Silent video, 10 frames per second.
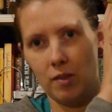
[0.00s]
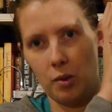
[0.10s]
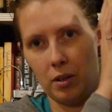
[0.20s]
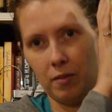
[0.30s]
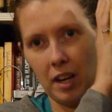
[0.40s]

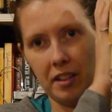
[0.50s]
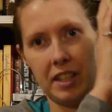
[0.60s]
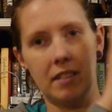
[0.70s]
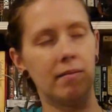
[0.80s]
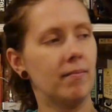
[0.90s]
sort of
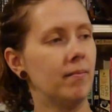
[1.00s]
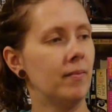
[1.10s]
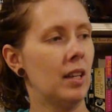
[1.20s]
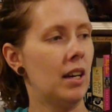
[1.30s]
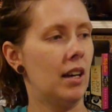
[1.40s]
color.
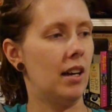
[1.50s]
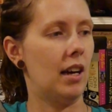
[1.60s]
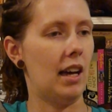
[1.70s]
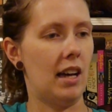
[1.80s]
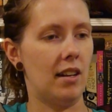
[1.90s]

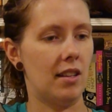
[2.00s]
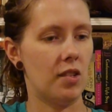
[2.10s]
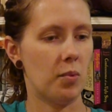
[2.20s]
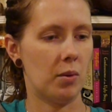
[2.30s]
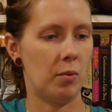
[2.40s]
And
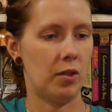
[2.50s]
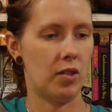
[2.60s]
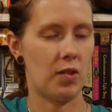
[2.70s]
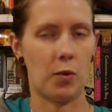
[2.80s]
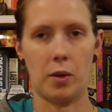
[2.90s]
this one
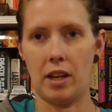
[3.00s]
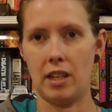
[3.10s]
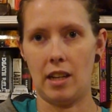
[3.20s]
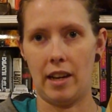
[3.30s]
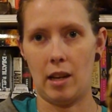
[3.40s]
was
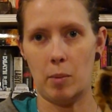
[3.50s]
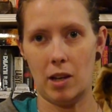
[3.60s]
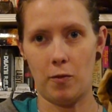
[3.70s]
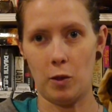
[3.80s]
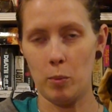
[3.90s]
$4.99. I
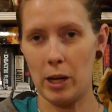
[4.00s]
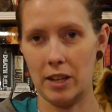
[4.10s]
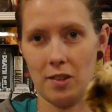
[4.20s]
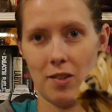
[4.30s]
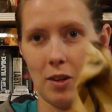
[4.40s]
paid full
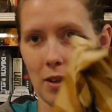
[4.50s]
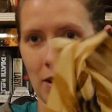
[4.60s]
price,